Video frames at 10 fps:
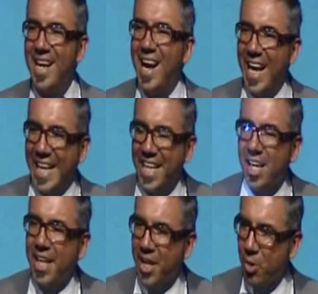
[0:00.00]
I
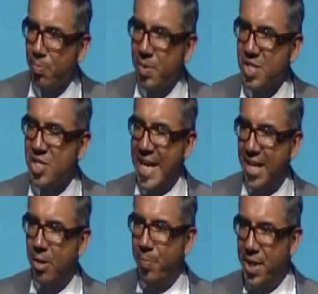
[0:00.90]
cannot help but
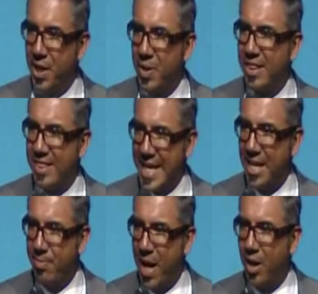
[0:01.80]
stand up here and
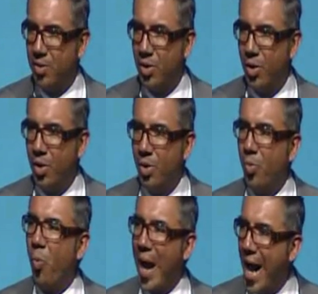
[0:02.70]
think about,
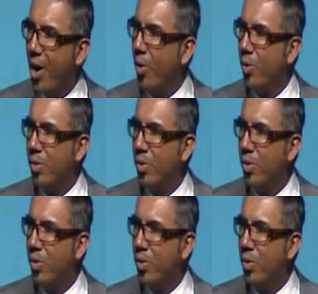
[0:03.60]
wow,